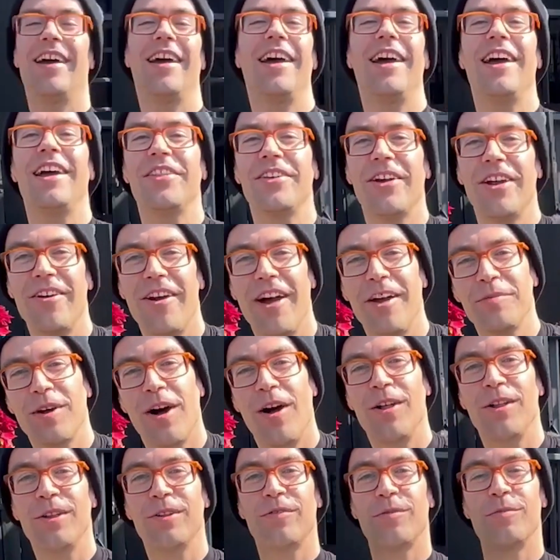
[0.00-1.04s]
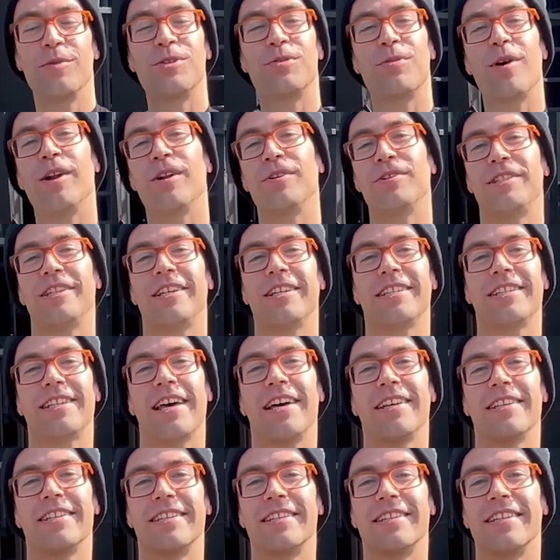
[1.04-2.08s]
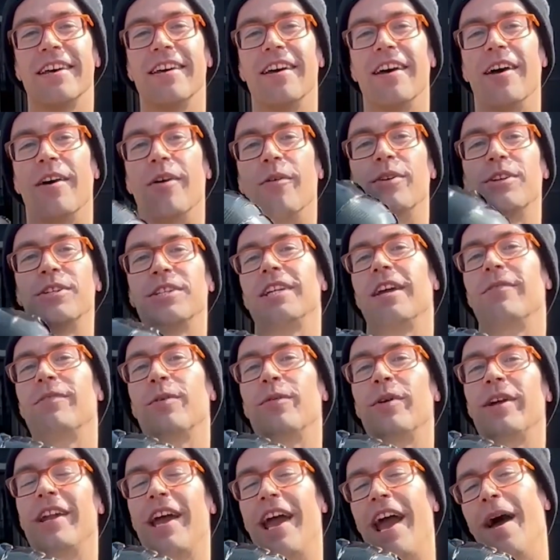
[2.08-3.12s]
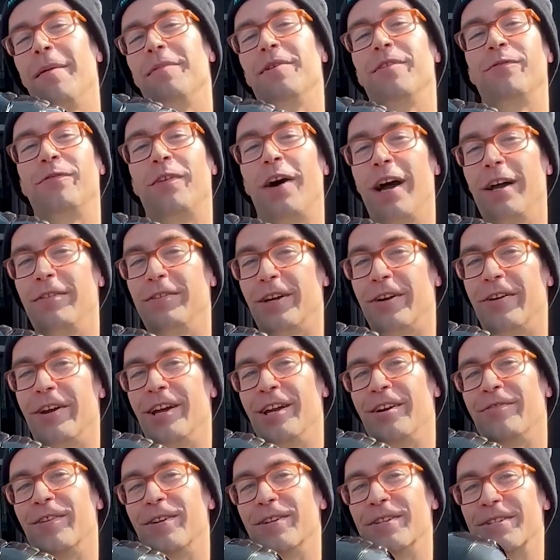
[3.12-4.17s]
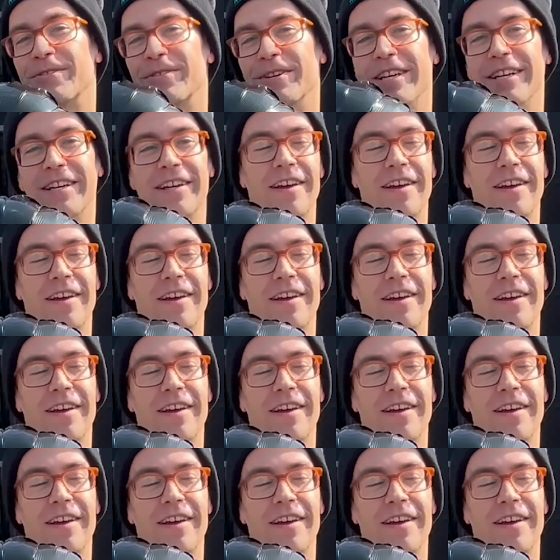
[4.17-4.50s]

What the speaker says: Hey there, I'm Colin from Toronto DSS, wishing everyone a happy 5 year anniversary.